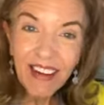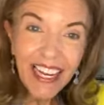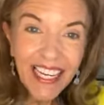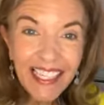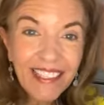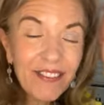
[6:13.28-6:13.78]

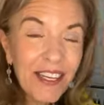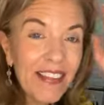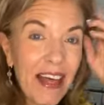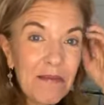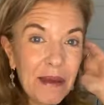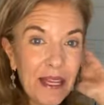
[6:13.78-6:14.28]
in my,
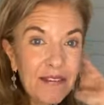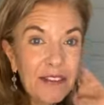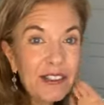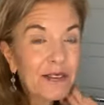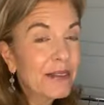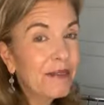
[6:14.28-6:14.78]
in that
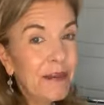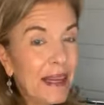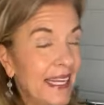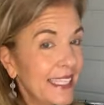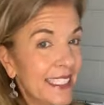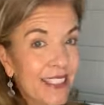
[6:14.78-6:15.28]
bedroom. And
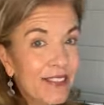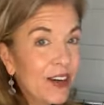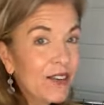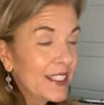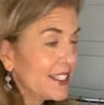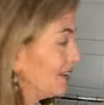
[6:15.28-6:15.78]
when my kids
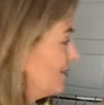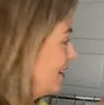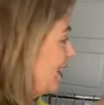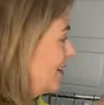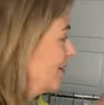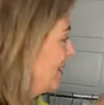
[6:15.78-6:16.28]
come home this
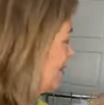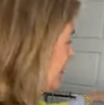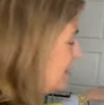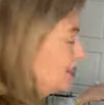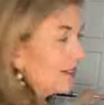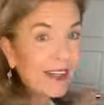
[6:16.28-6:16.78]
summer, I don't know
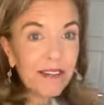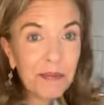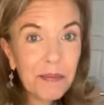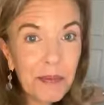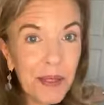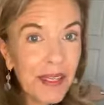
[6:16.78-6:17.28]
what I'm gonna do with
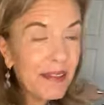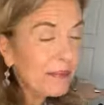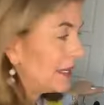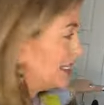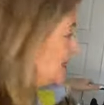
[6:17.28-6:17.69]
it. Put it